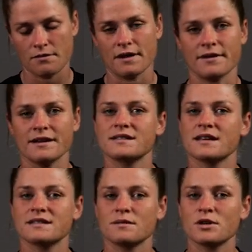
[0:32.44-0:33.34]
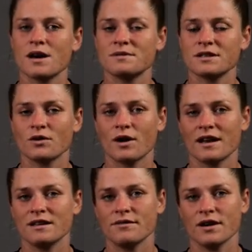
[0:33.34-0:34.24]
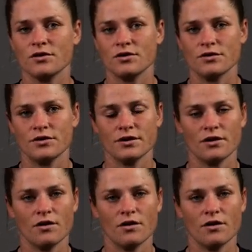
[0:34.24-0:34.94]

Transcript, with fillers: they're things that sometimes are quite undervalued.